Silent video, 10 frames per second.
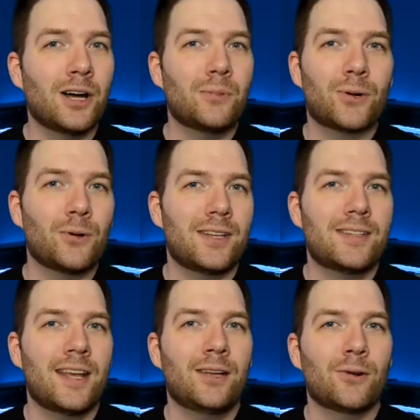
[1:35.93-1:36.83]
unbroken
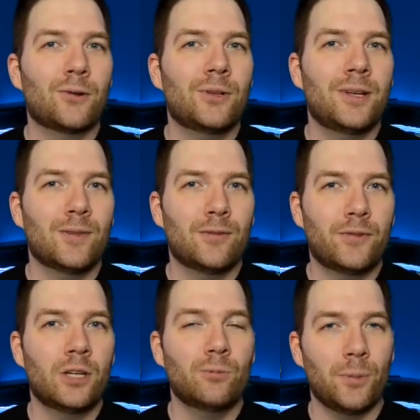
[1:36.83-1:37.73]
take early in the
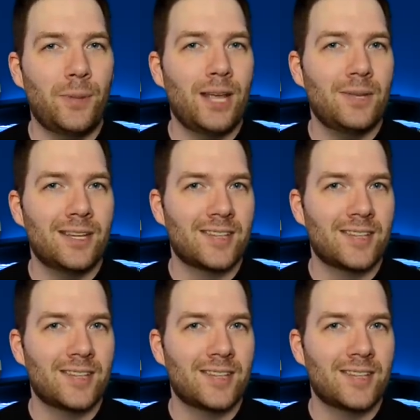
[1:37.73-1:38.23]
film where Baby